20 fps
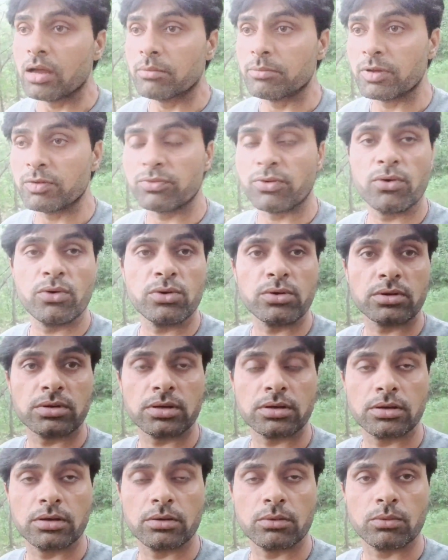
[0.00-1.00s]
before,
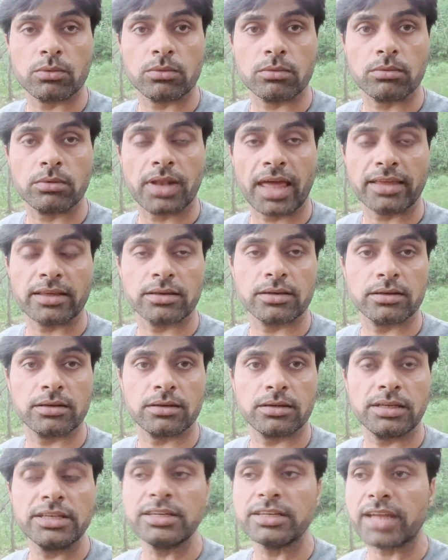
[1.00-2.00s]
like
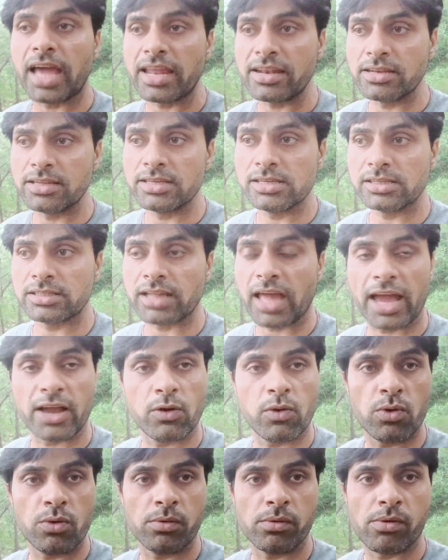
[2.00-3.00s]
in 10 years
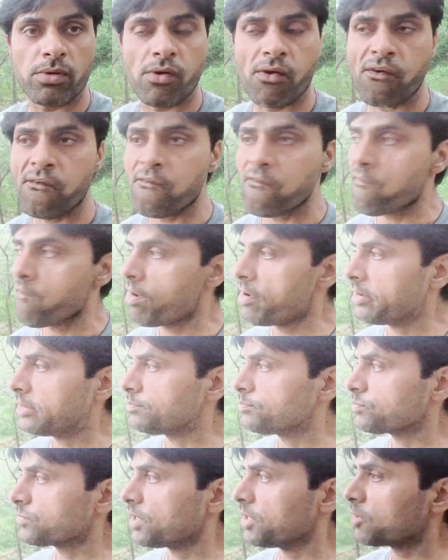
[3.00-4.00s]
ago,
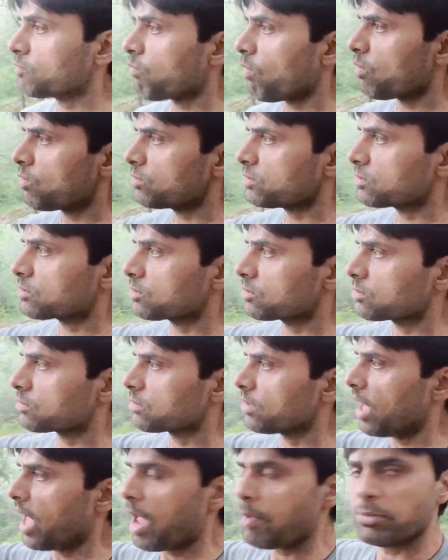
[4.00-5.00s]
it
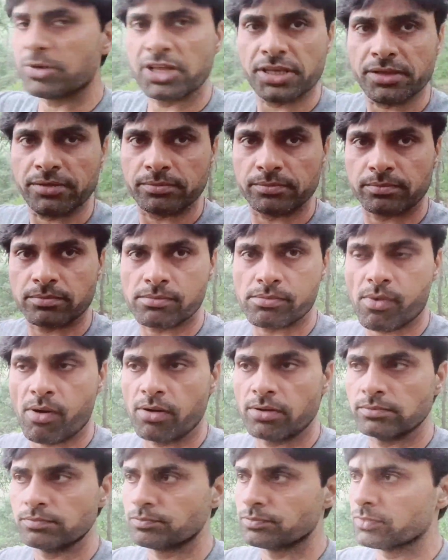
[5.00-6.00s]
was empty.
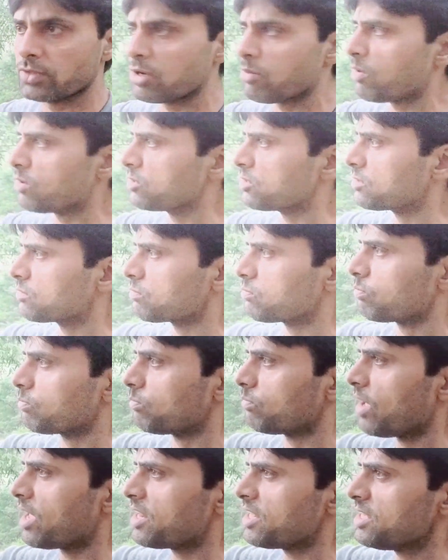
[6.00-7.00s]
There was
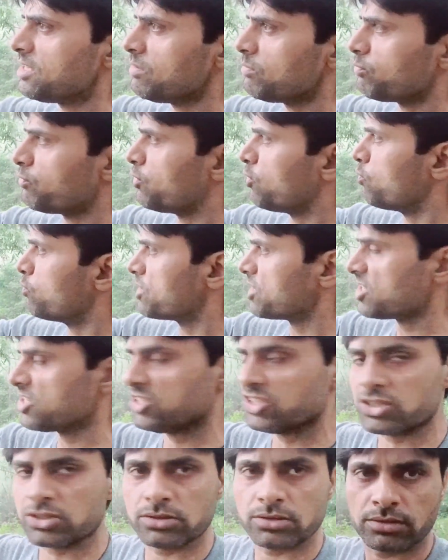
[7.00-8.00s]
very few
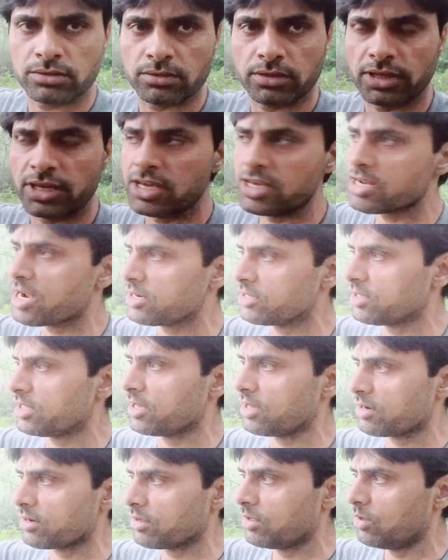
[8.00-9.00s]
trees here and
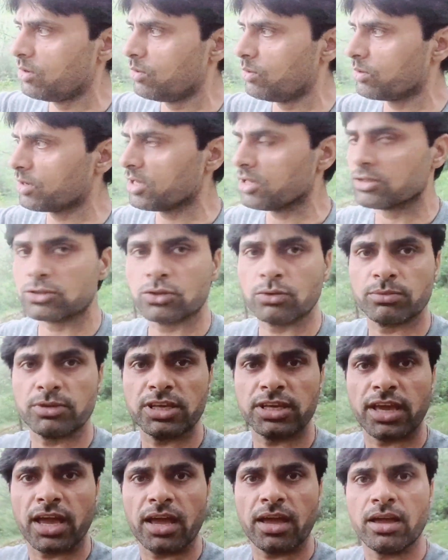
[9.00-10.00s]
there. Okay, so
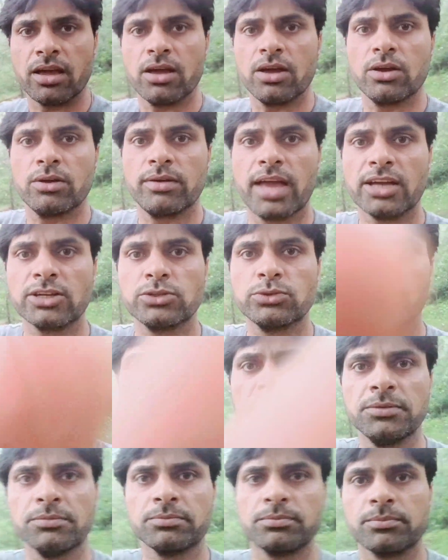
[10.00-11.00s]
we can
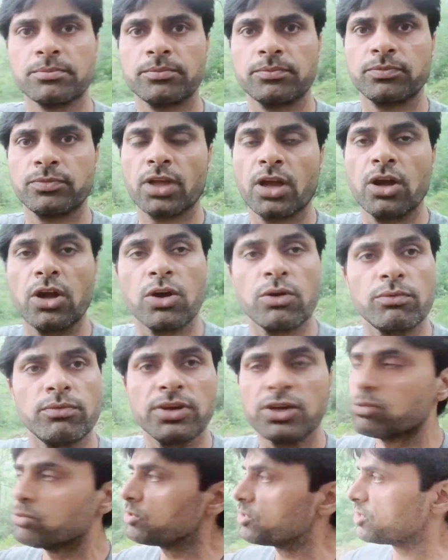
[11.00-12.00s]
actually,
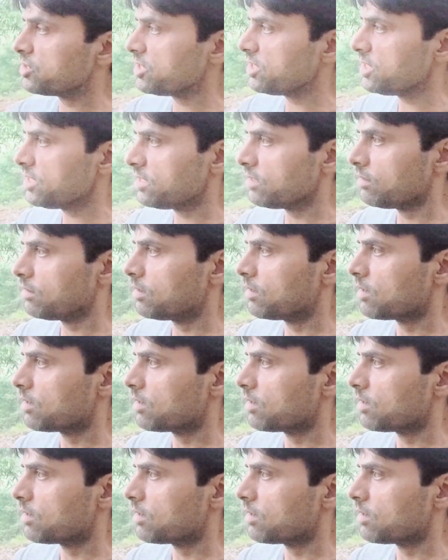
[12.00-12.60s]
we could see